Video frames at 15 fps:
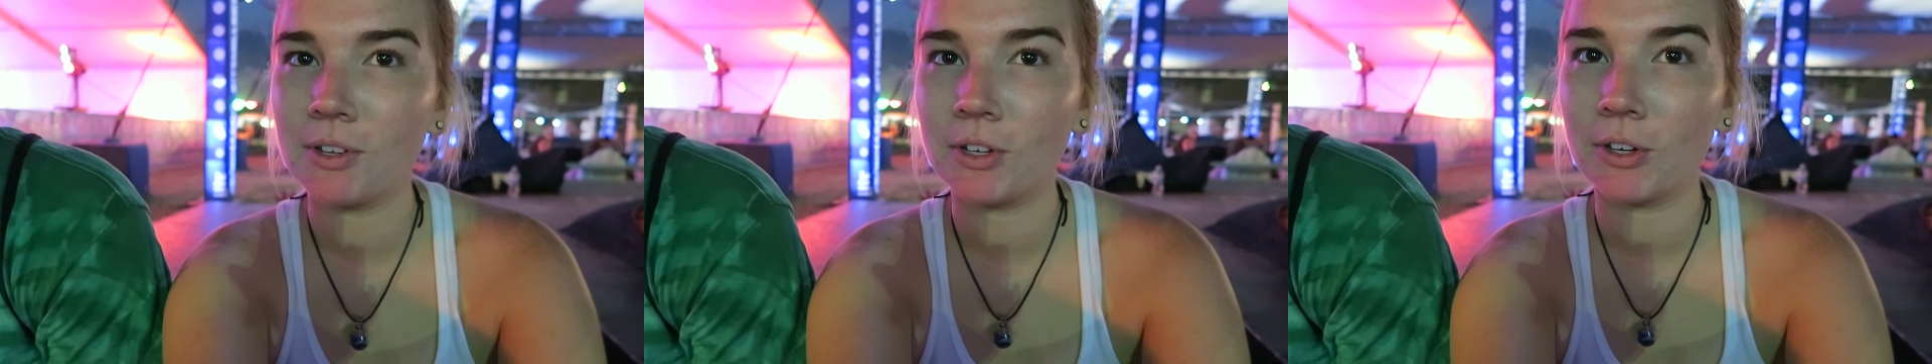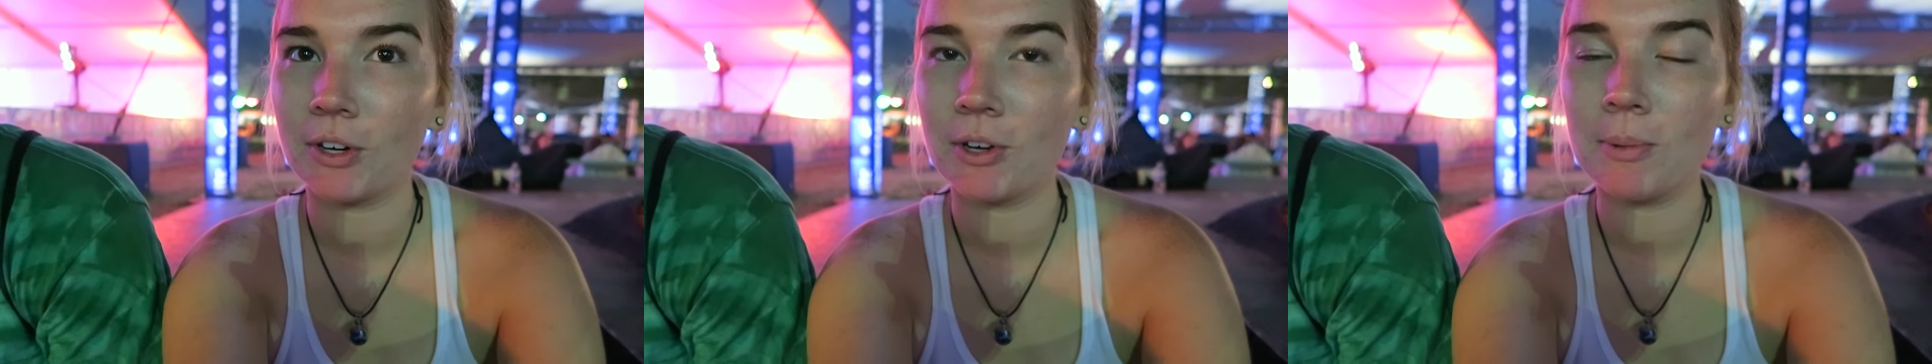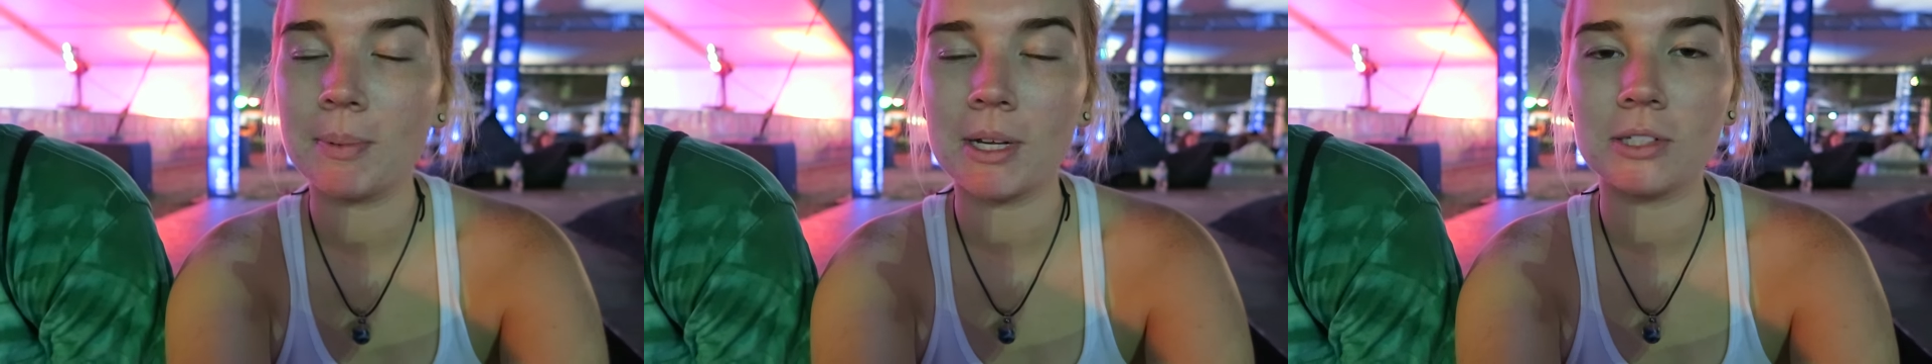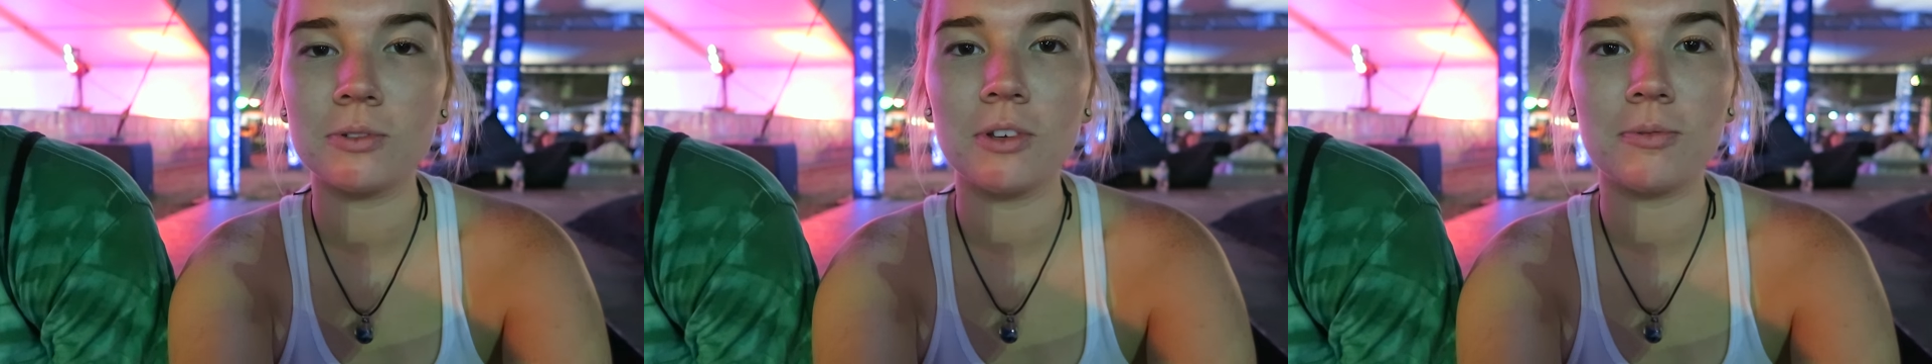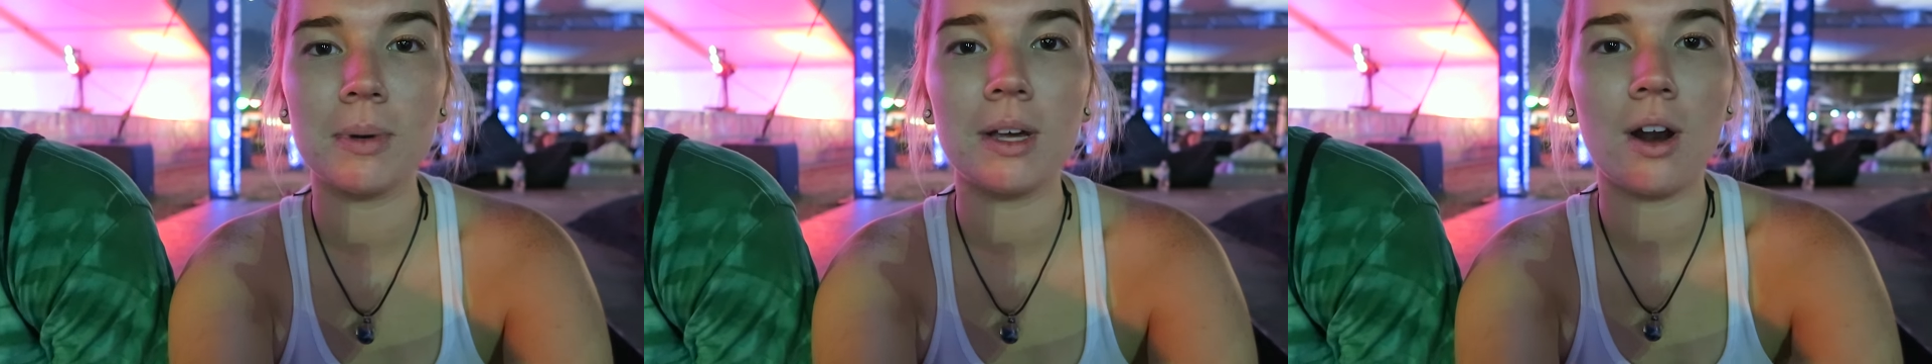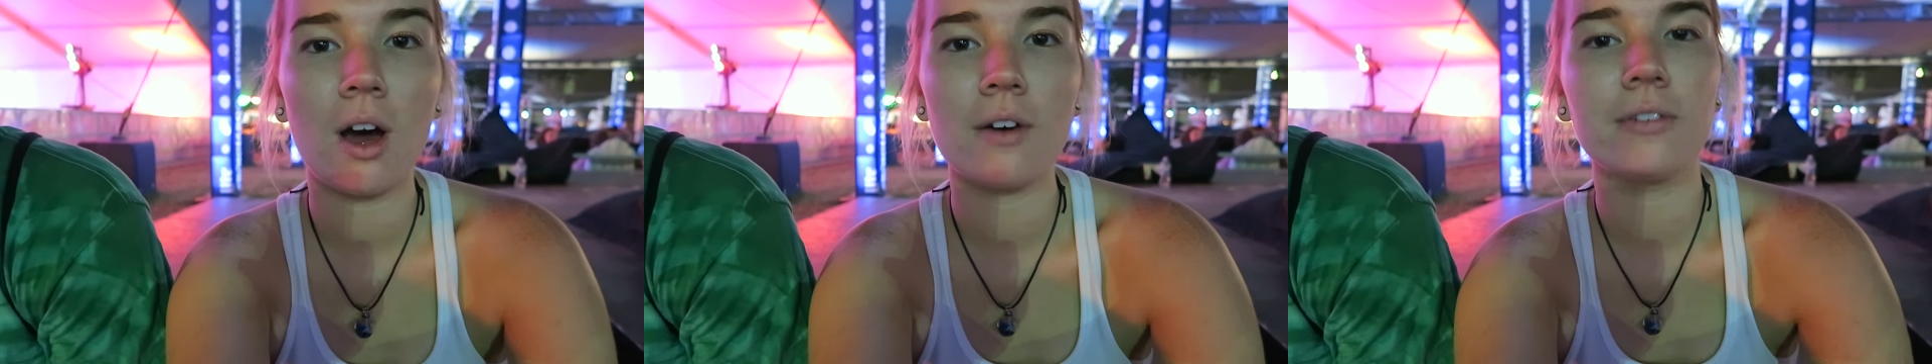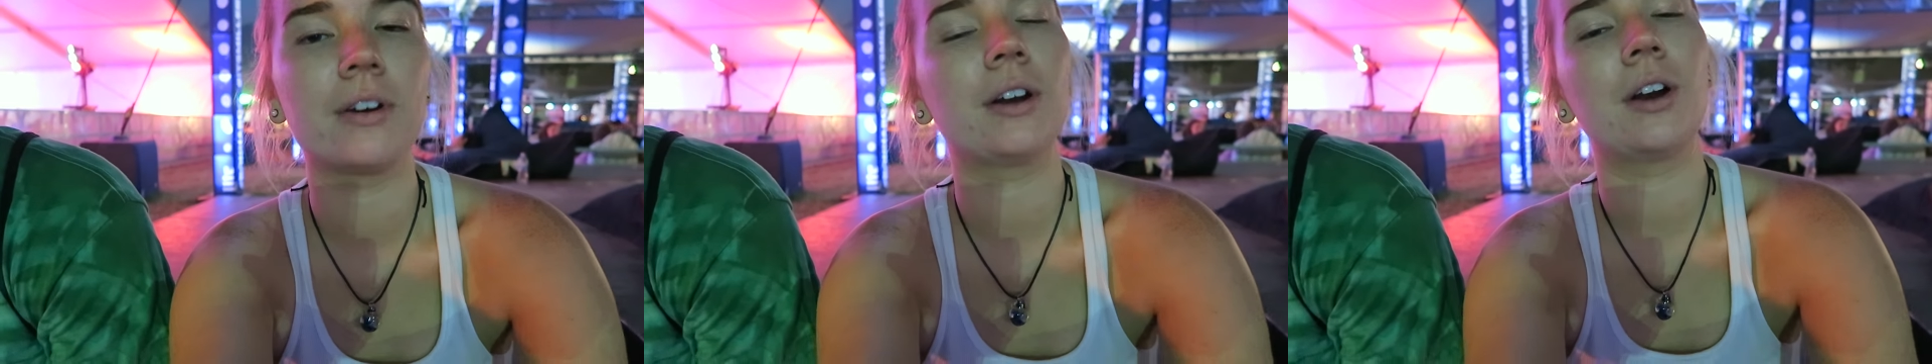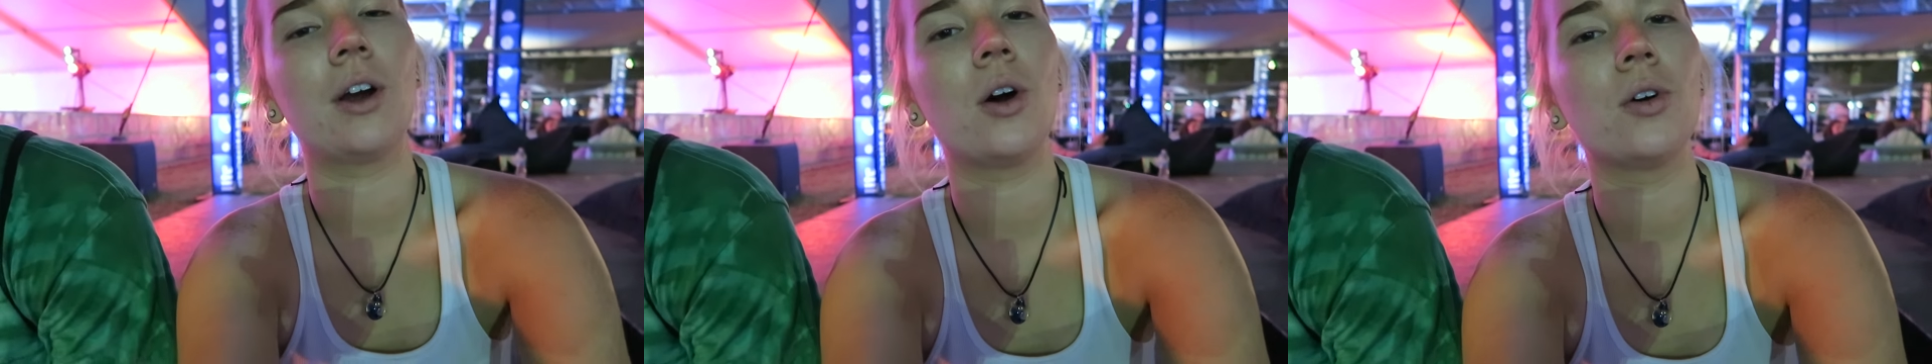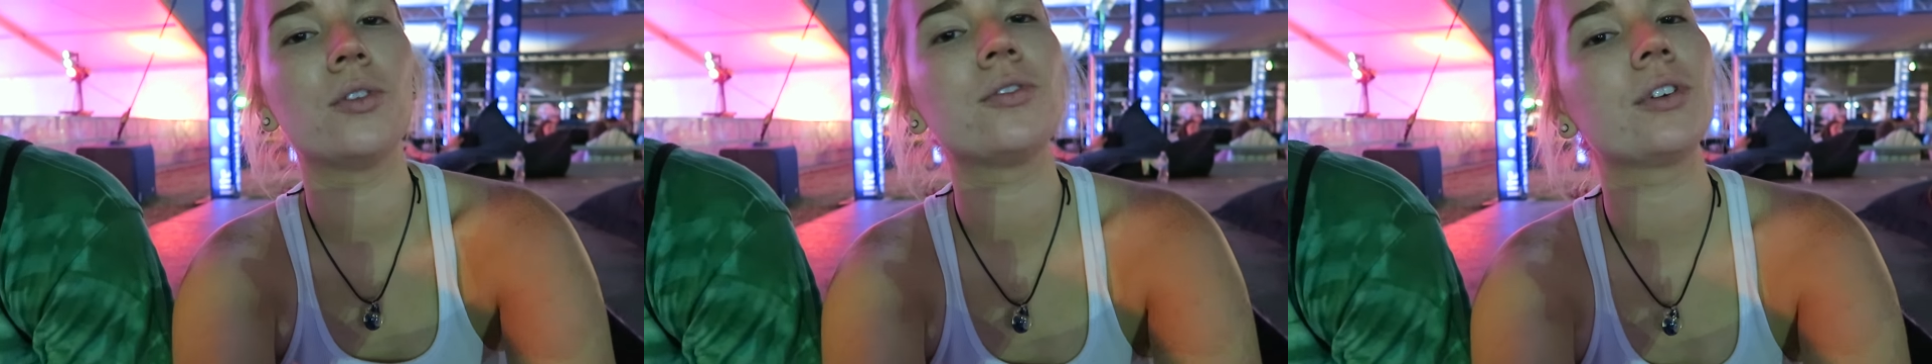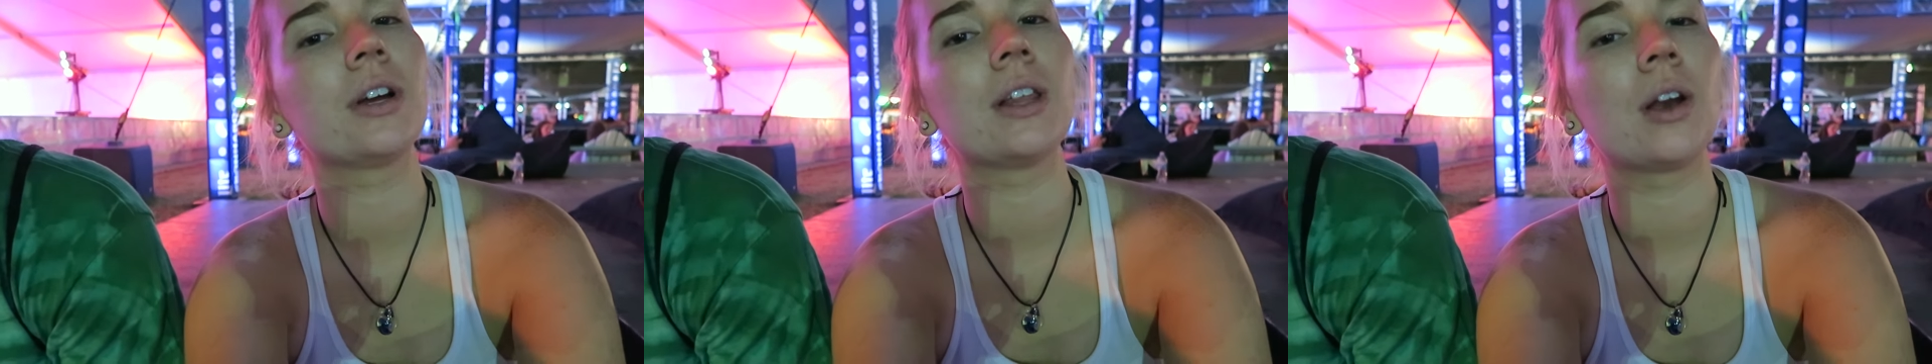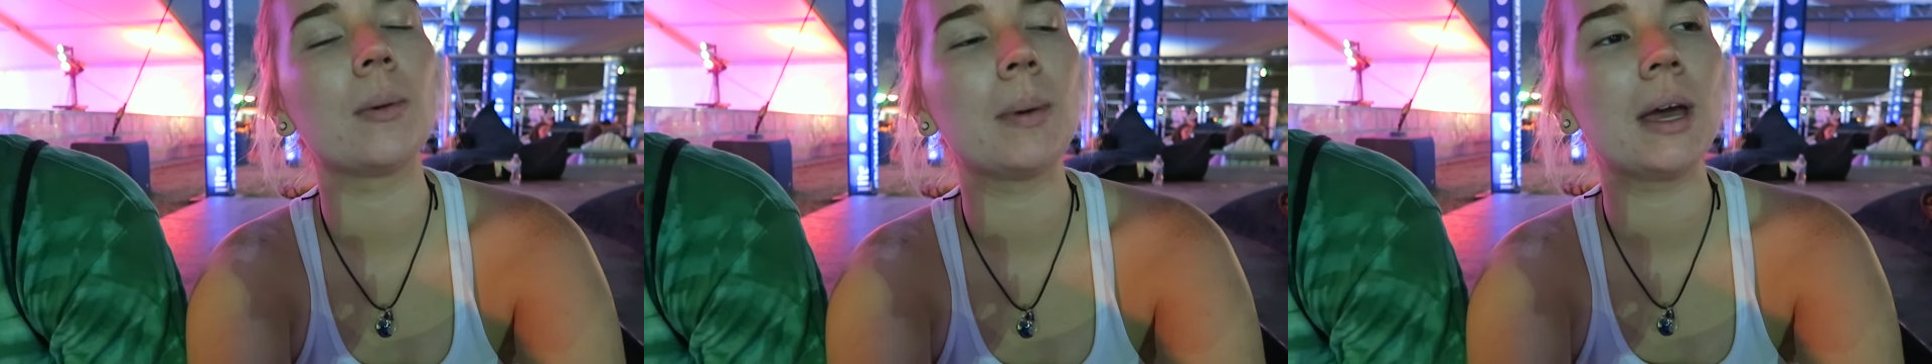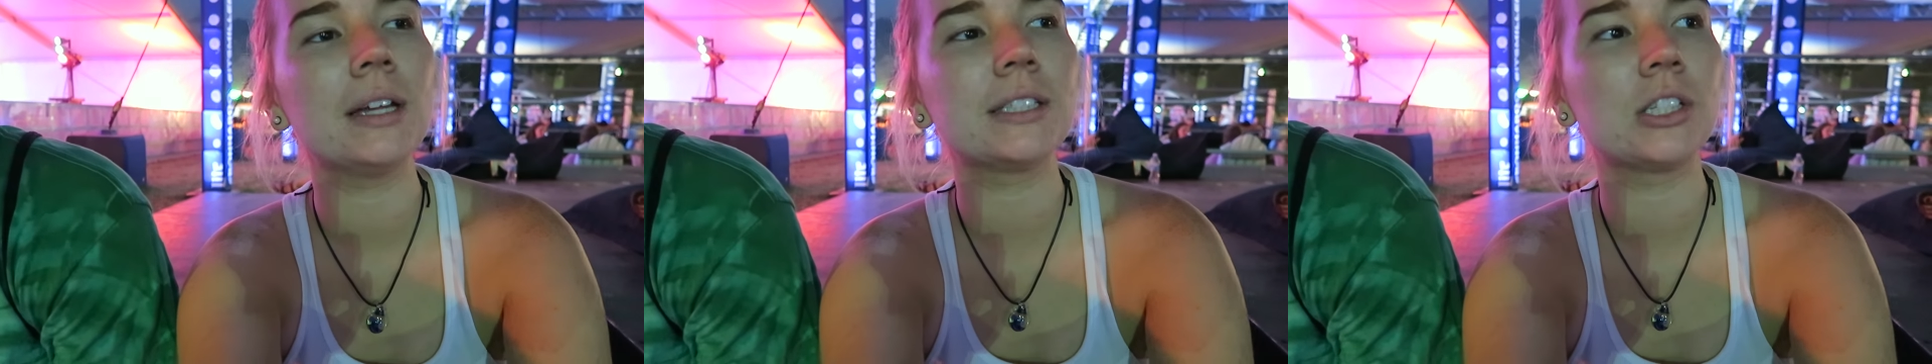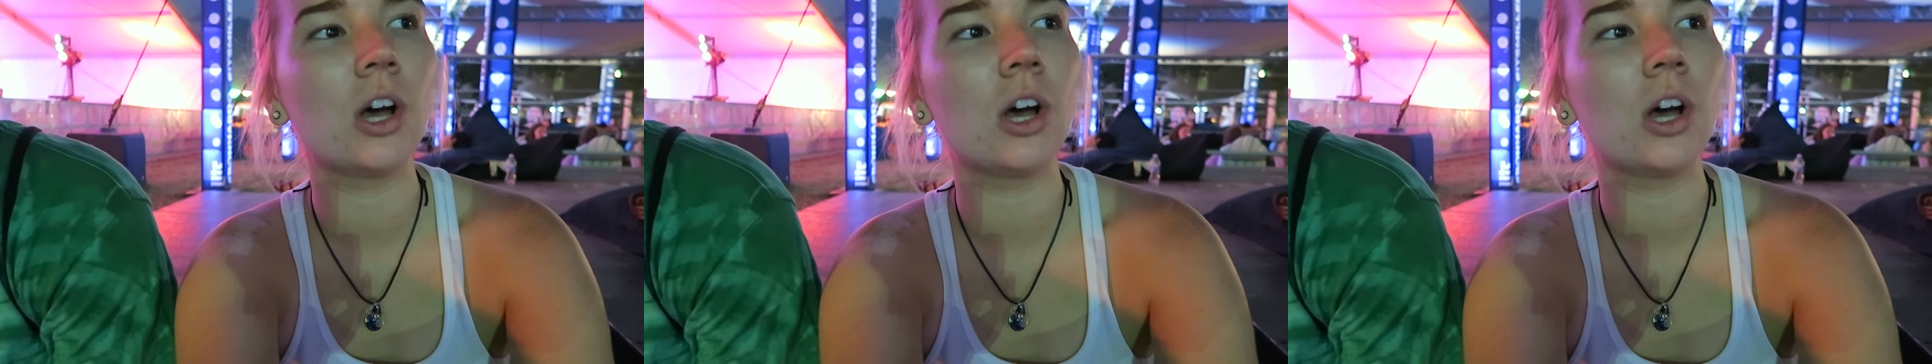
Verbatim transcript: of the group because we've been off on our own for a little bit.